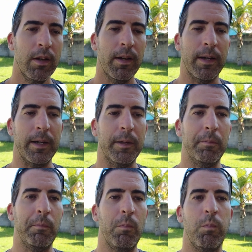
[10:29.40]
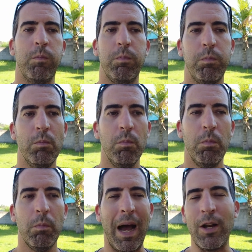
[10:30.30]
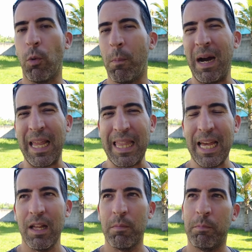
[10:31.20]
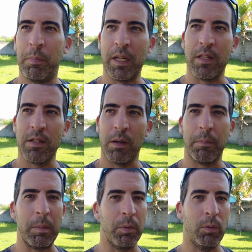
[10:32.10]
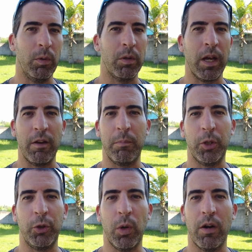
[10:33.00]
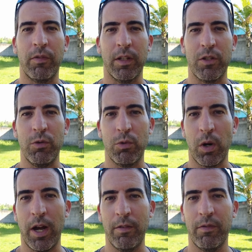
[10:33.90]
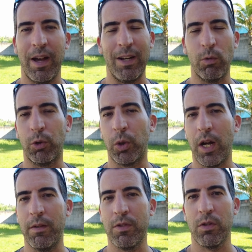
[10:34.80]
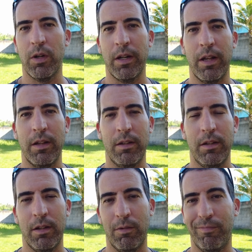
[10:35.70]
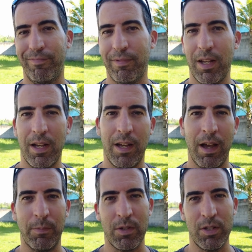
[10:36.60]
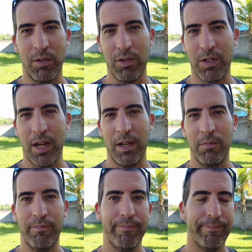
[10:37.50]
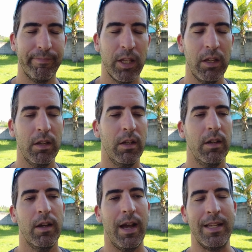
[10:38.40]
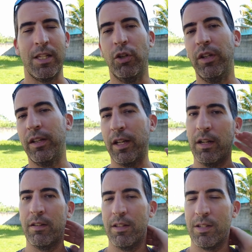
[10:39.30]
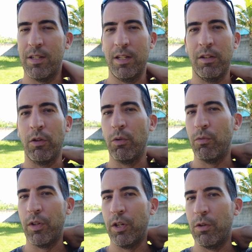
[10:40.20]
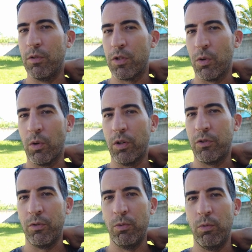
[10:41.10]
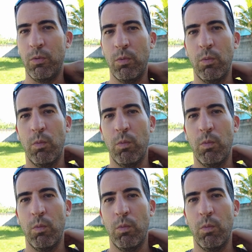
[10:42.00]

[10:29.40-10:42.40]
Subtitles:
Um, I don't mind that, but it's some people would kind of put you off unless you drive. I don't drive, so I have to still decide. I still need to get into the city to do videos or to